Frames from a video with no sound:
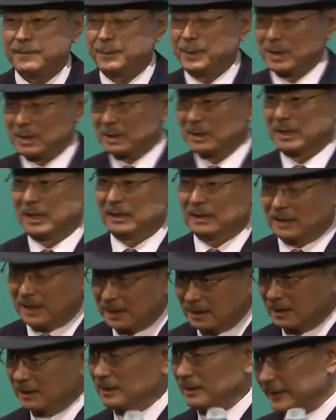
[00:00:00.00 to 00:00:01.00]
are saying that the
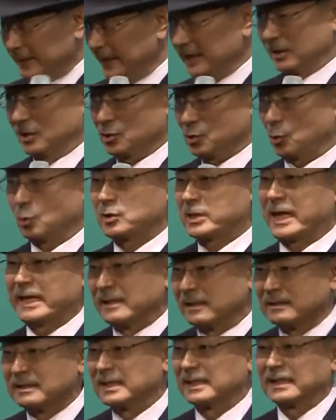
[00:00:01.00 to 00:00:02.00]
society we live in
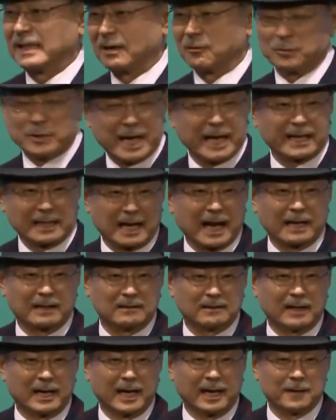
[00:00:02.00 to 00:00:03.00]
is a hyper-connected
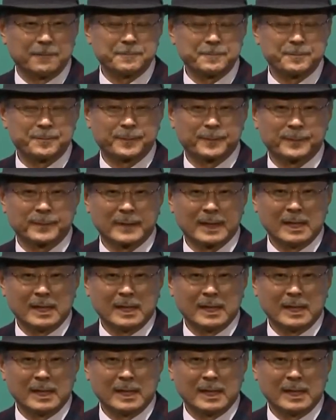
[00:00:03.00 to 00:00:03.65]
society.